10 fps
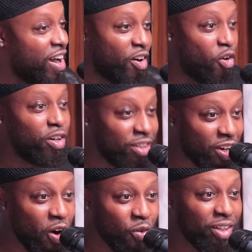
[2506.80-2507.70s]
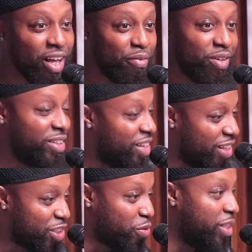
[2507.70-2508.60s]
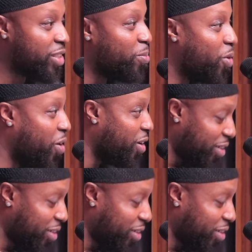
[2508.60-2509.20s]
according to Cohen Levi. Let's read some more.